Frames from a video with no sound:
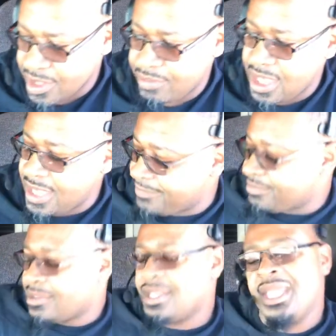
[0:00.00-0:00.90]
But
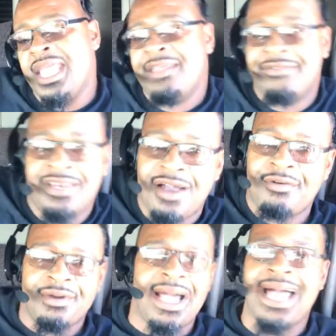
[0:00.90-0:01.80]
even
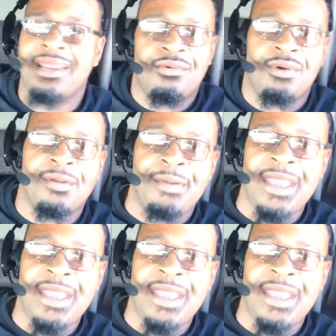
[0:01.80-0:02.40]
though I don't want to